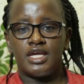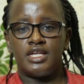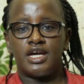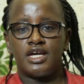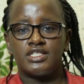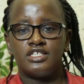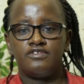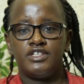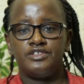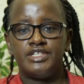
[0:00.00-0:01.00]
and
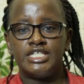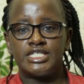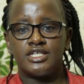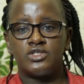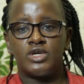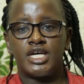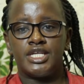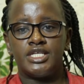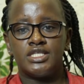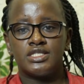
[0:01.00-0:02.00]
actively listen to her
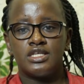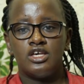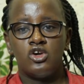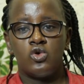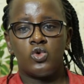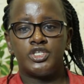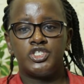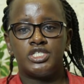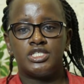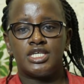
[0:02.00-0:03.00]
needs, what
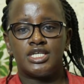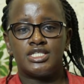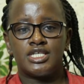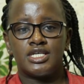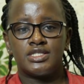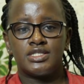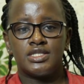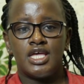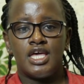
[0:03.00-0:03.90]
she tells us,